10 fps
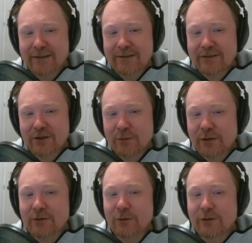You just got to
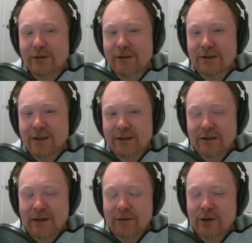be good. Like,
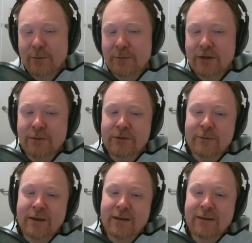a lot of people come
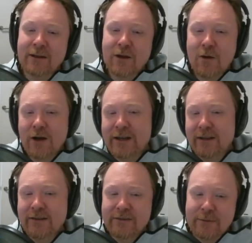to me and they're like, oh, I
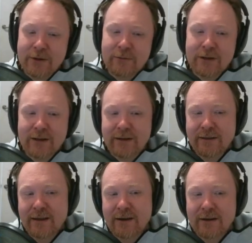need this, I'm real, I
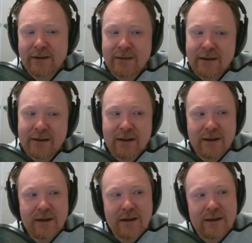need that, I need that,
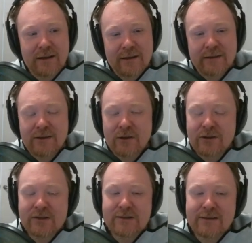I need this. No,
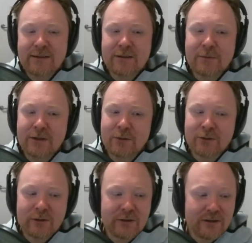you just need to be
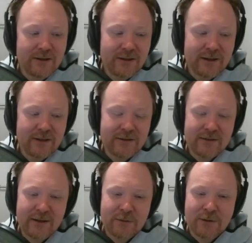good. Like, you
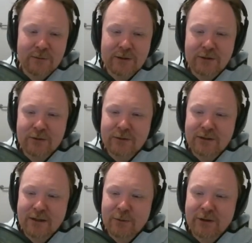just need to be really
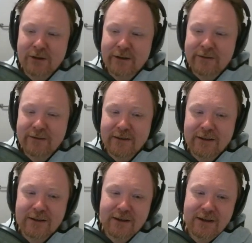good. Come on, guys.
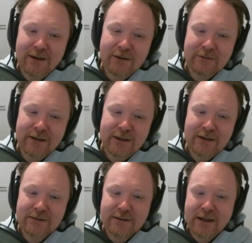Like,
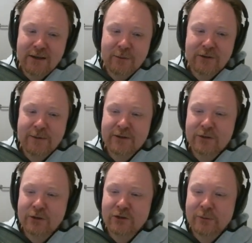really? How do we be
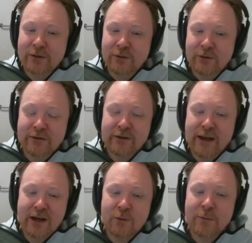special? You just be good. So
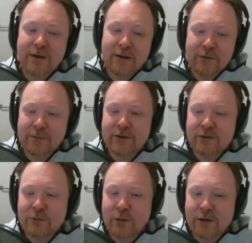how do we become
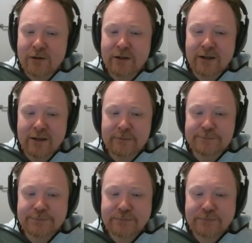special? Well, okay.